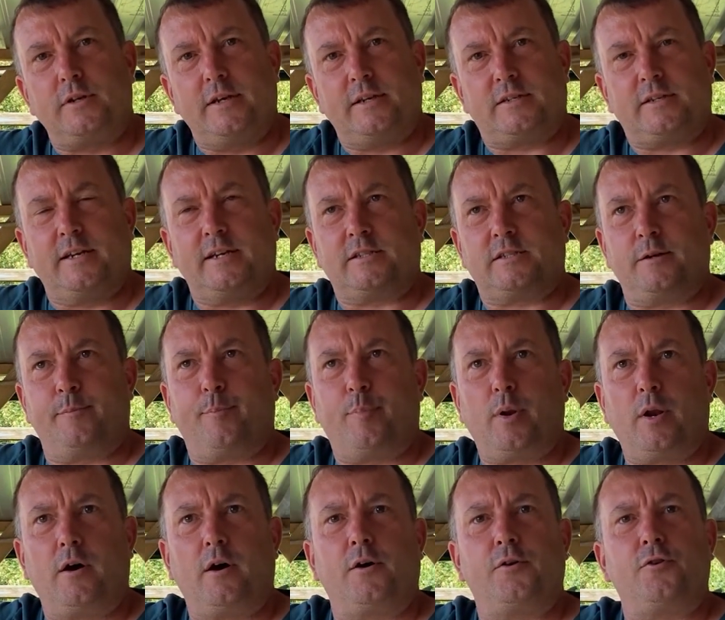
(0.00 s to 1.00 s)
It's a
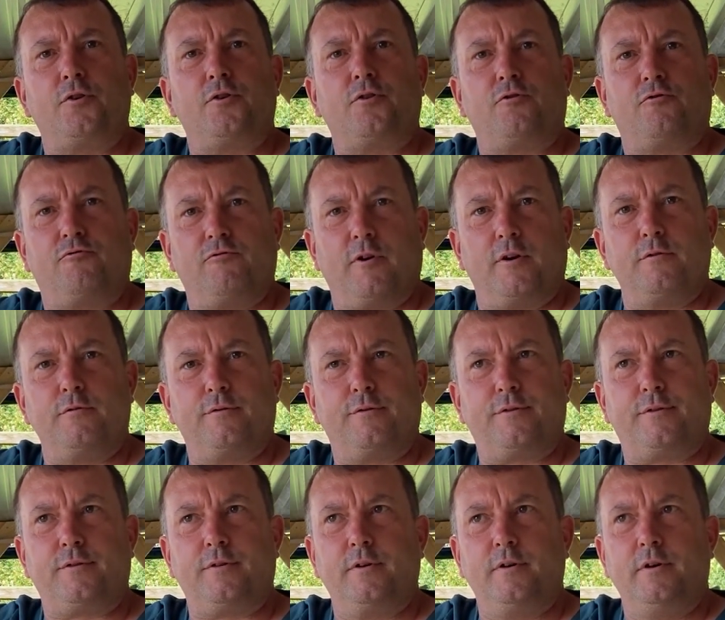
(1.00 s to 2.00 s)
plant
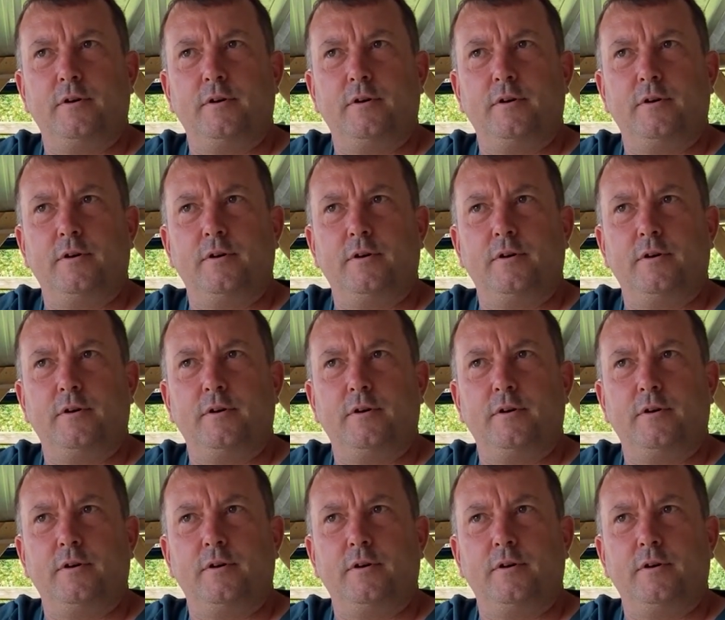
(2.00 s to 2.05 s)
growth